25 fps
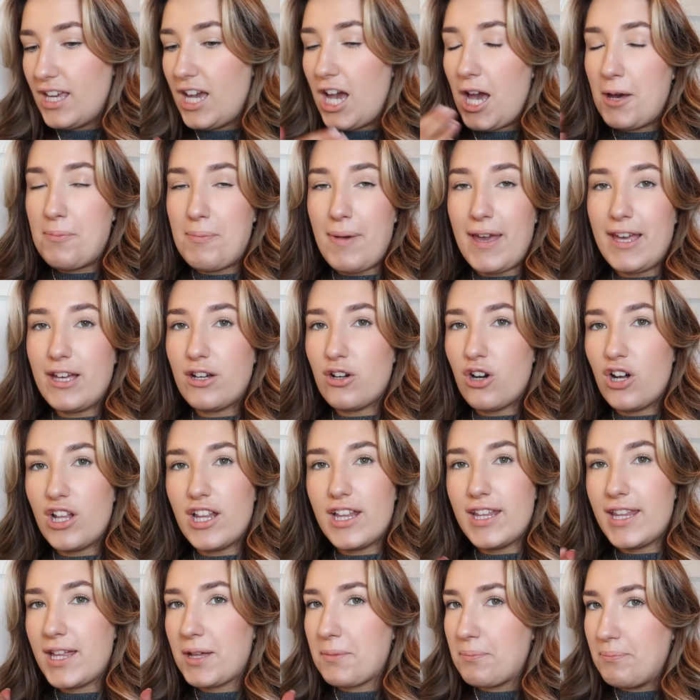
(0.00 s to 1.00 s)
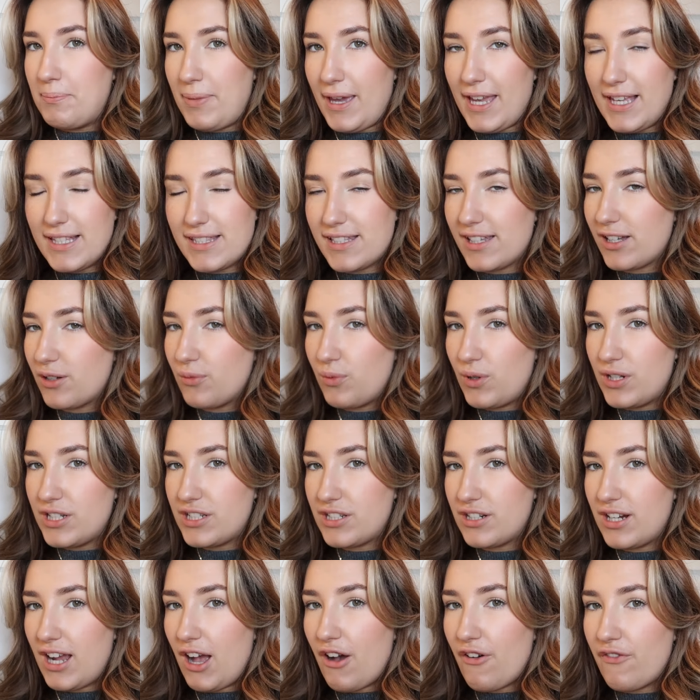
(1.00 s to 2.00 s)
I might call it like basic
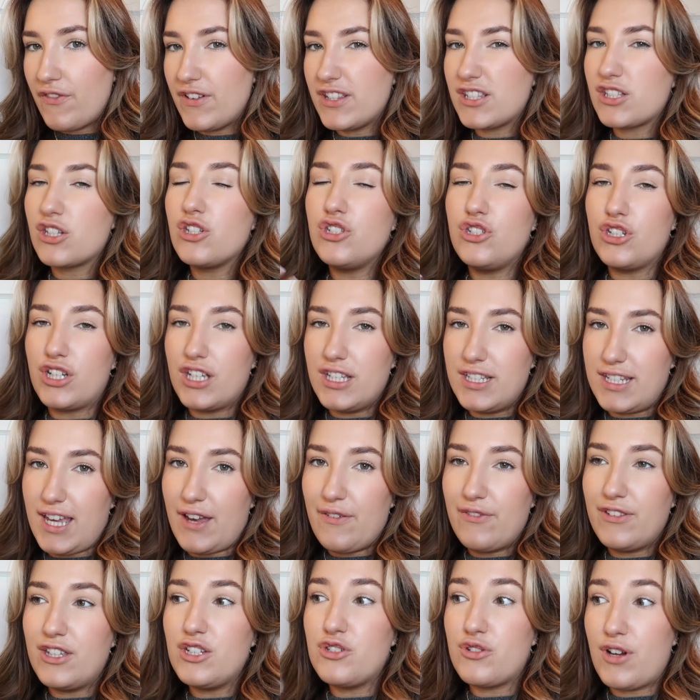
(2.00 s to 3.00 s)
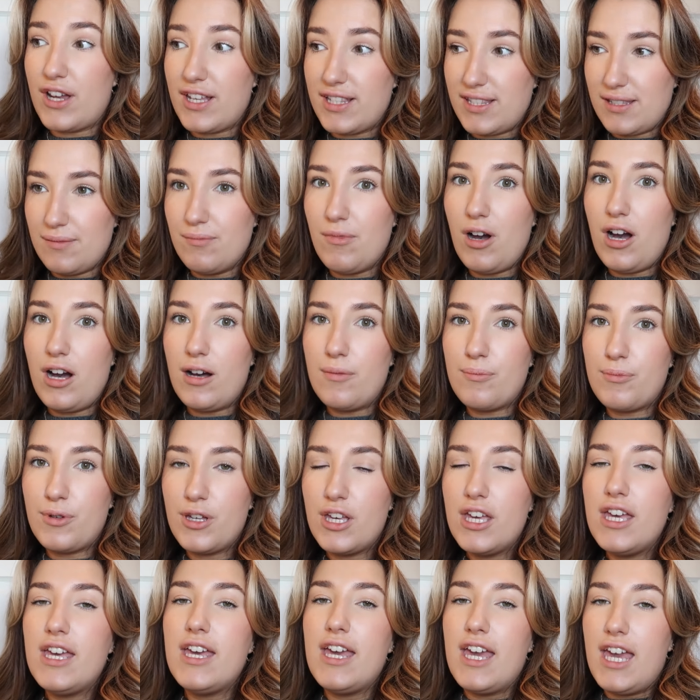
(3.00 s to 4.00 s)
winter outfits because you can definitely dress them up
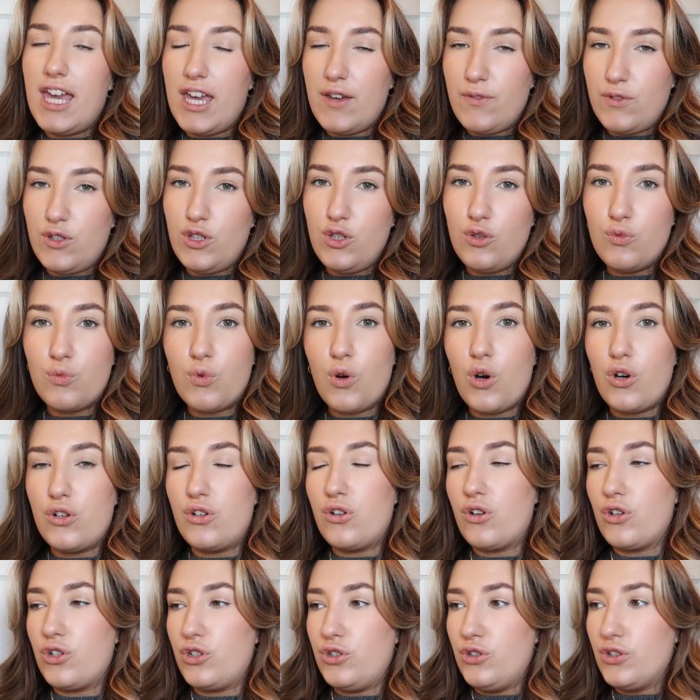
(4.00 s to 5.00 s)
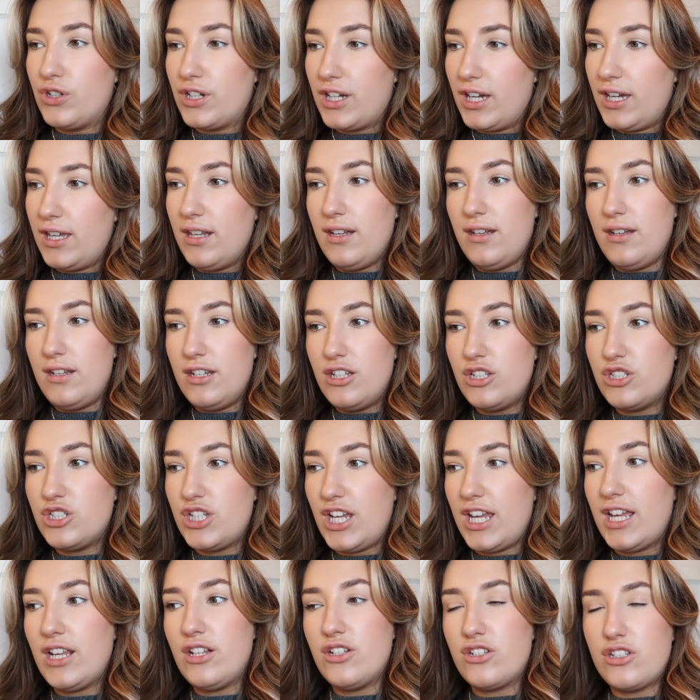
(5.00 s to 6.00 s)
if you want or you can
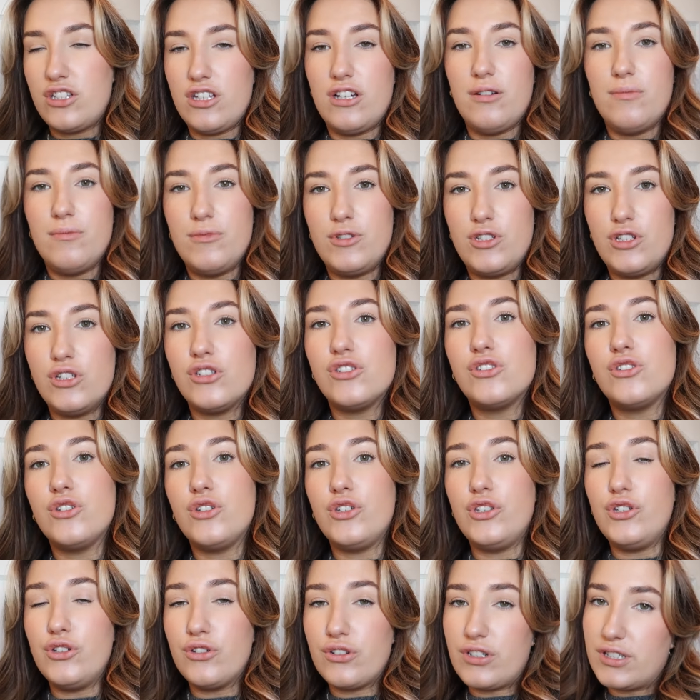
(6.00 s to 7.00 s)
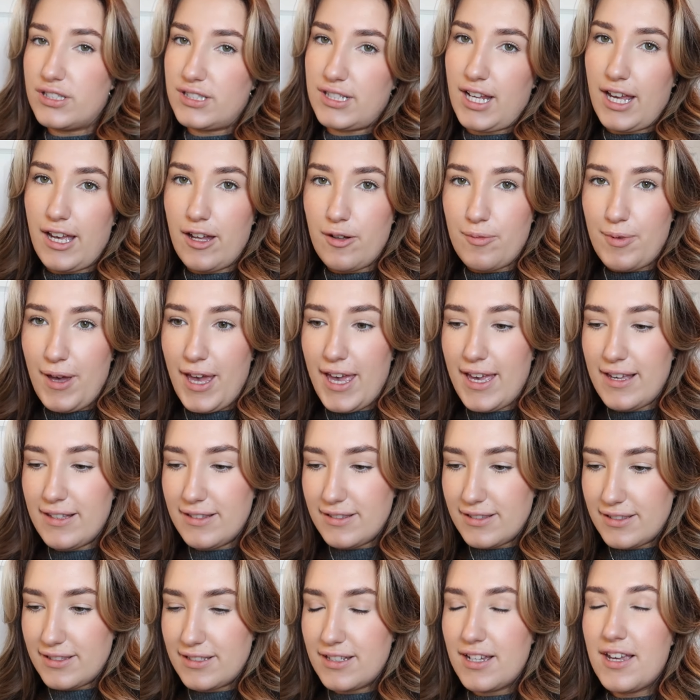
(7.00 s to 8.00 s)
change them to suit your style
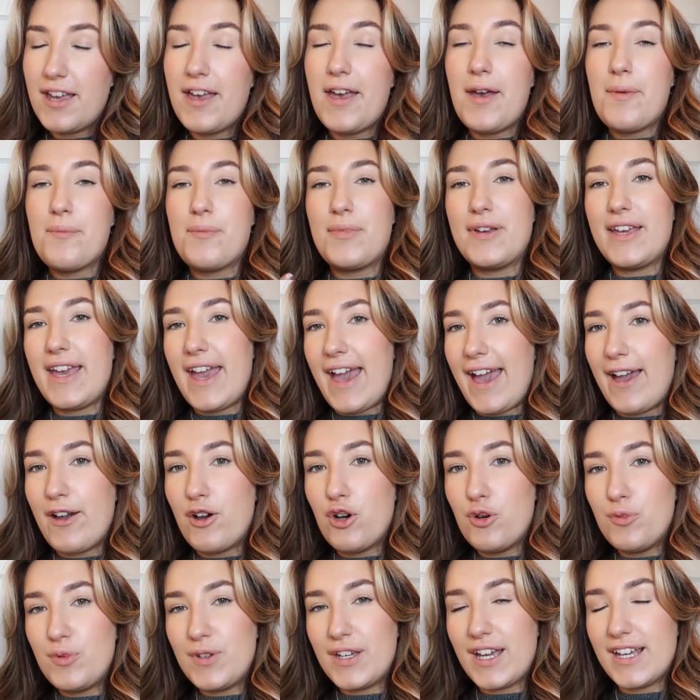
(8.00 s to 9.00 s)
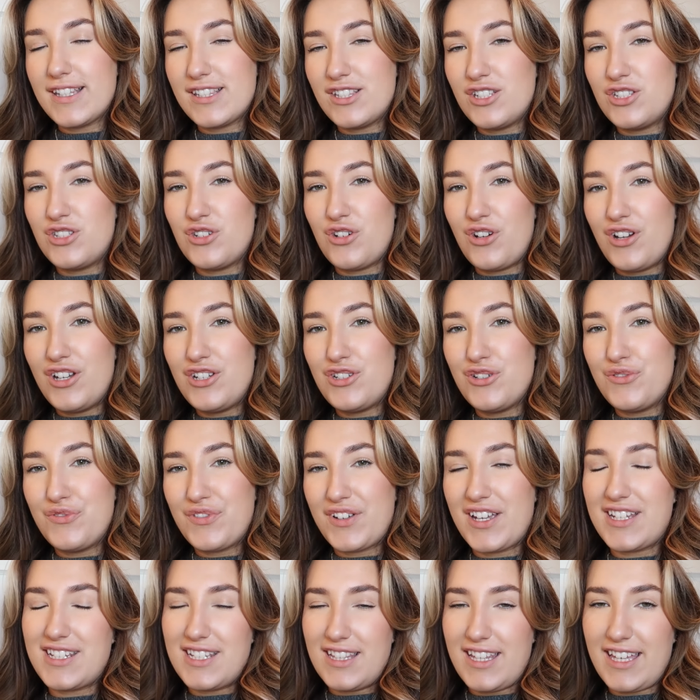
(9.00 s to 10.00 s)
best. But yeah, I hope you guys enjoy. Don't
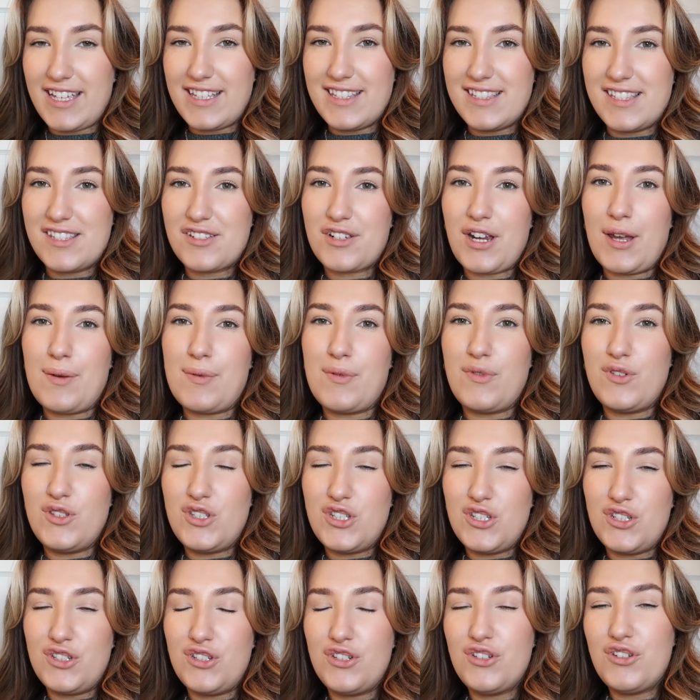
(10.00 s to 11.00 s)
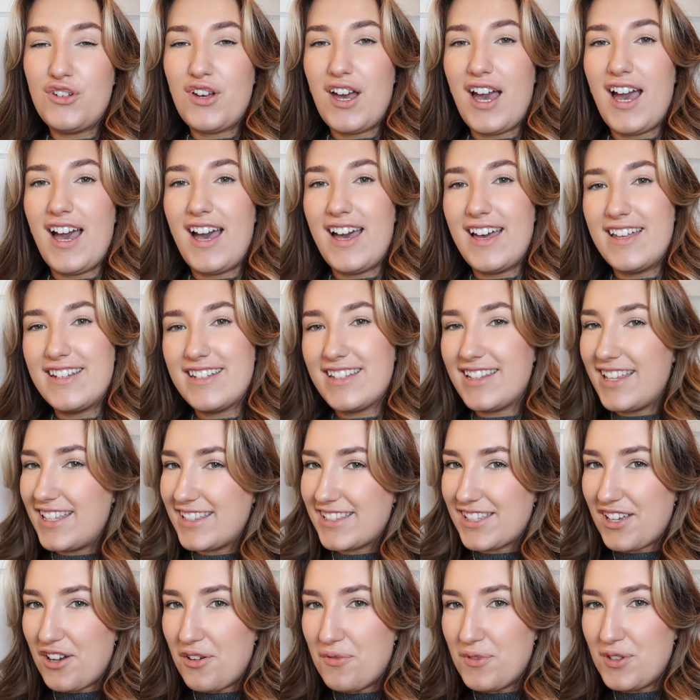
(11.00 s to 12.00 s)
forget to like and subscribe if you do and
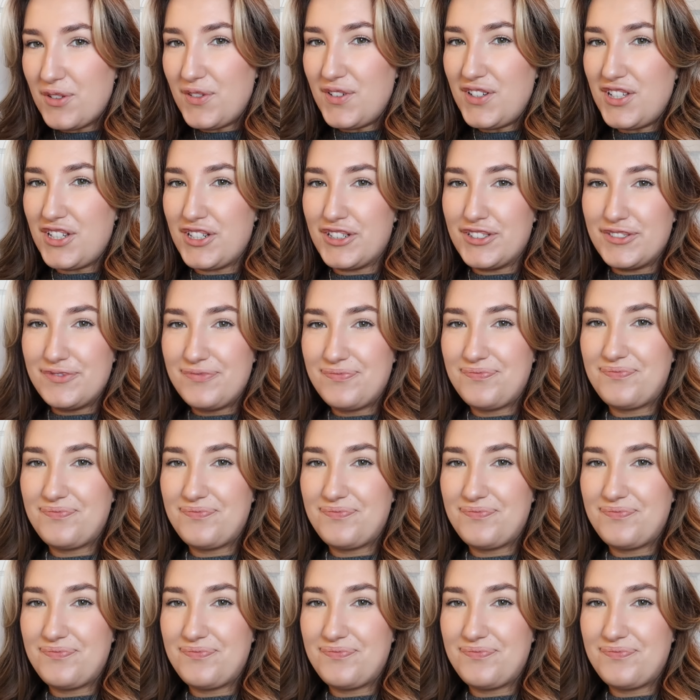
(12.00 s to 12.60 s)
let's get on with the video.